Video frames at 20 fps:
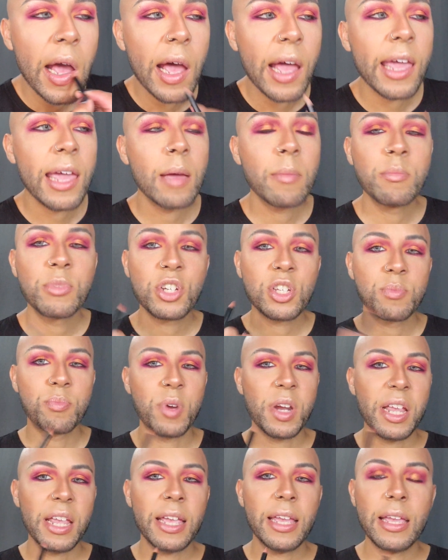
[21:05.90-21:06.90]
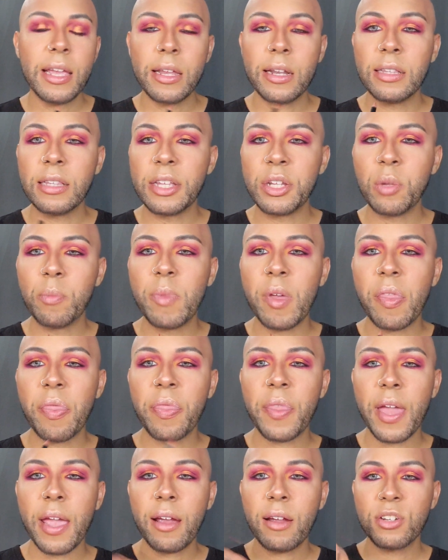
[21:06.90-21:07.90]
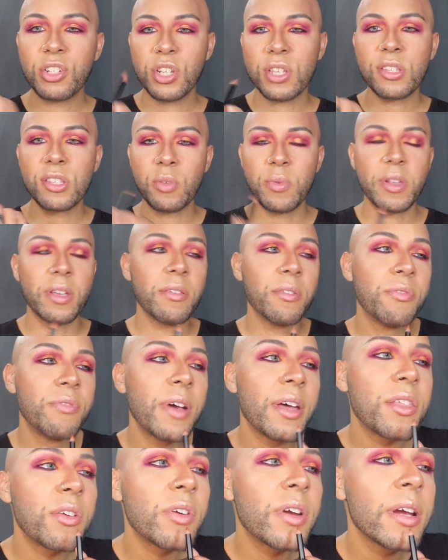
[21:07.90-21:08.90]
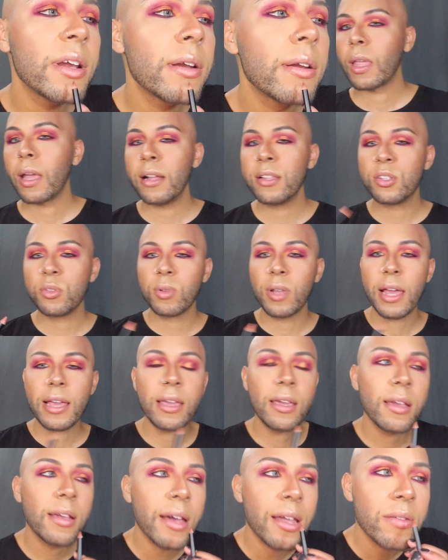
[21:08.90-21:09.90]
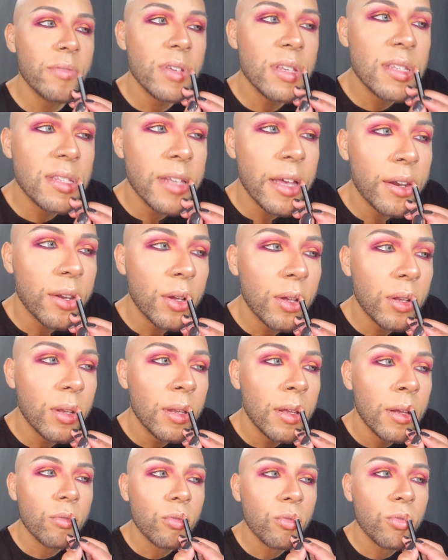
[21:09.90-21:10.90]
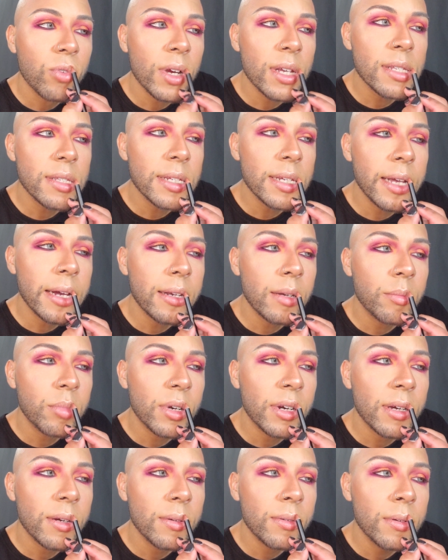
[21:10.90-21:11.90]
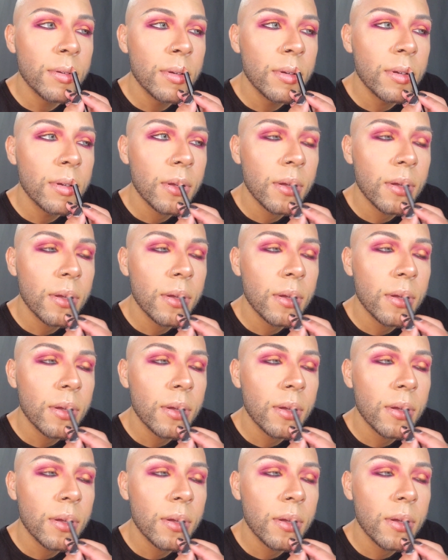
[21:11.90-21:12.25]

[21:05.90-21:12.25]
I am just bringing it in a little bit there just so we can feather it. I do like it, kind of a subtle, rusty kind of brown.